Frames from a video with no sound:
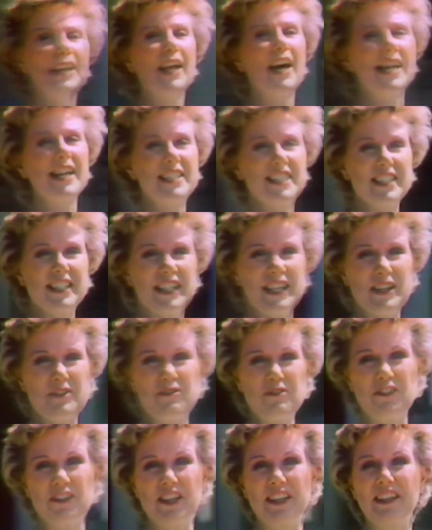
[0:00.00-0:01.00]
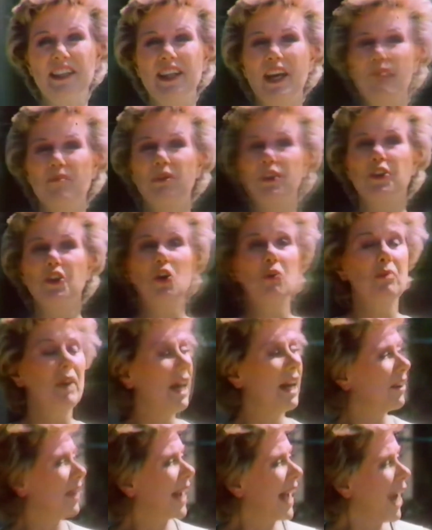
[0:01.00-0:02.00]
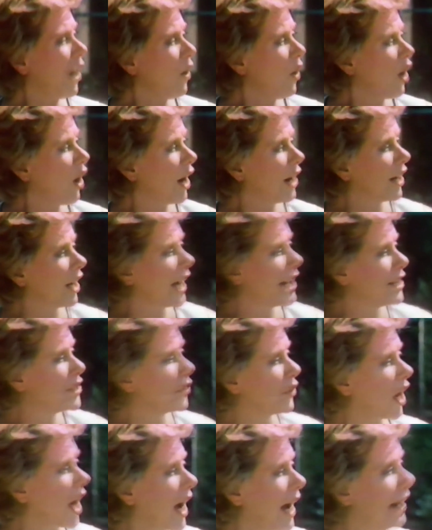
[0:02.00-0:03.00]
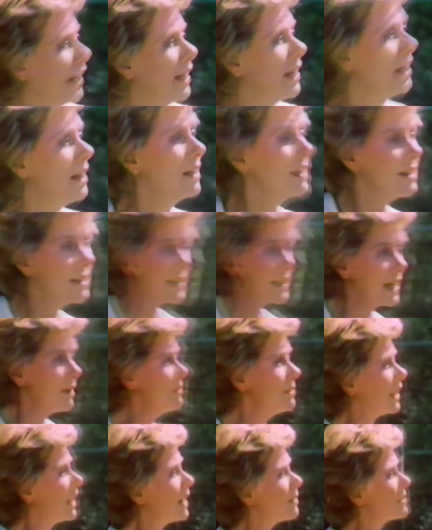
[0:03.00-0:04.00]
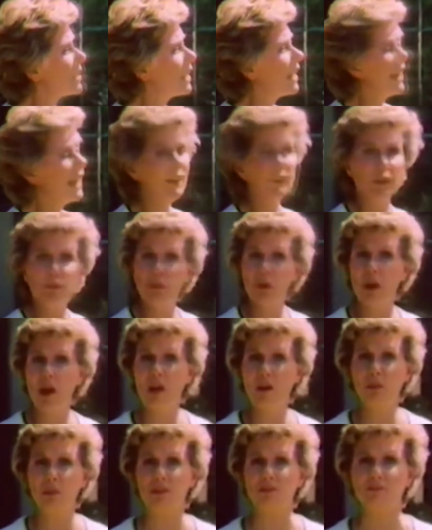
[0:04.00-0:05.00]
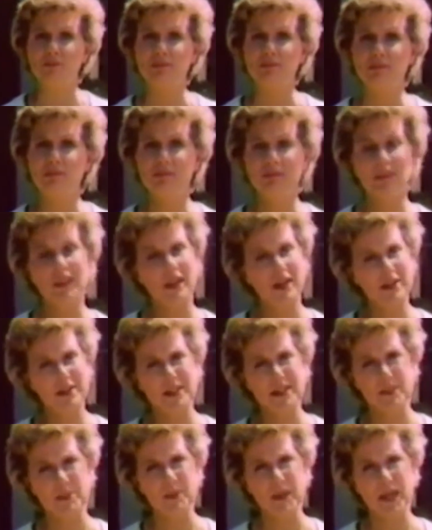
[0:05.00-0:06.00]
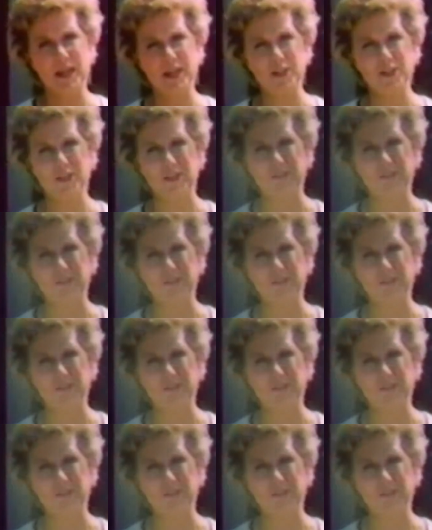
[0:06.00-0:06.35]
Los Angeles but no matter how hard I try, sometimes I have a problem constipation.